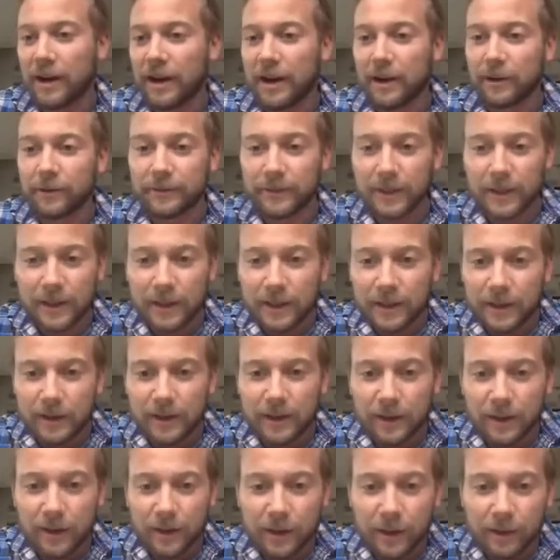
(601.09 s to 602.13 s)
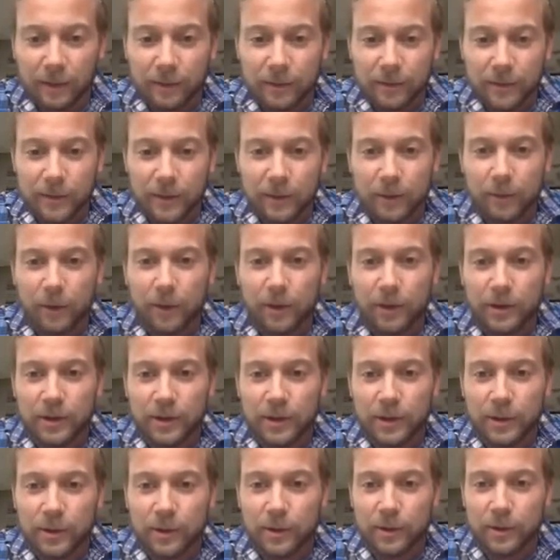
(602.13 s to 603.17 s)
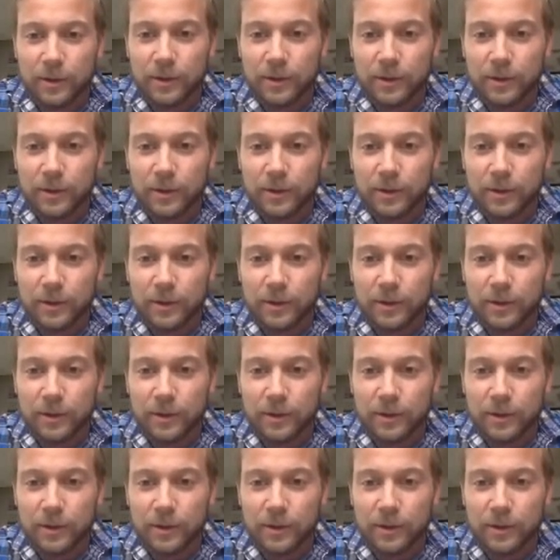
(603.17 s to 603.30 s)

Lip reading: and we can use them in whatever application we'd like.